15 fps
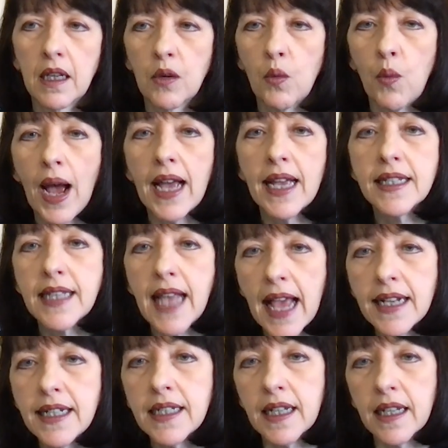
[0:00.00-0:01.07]
where his
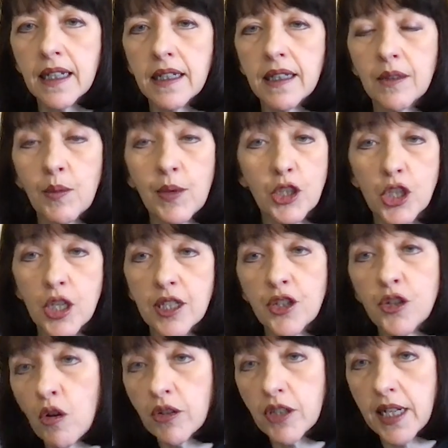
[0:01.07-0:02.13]
ending, which is
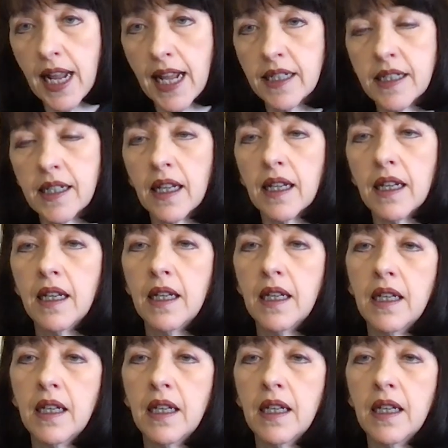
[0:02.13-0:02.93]
not an ending,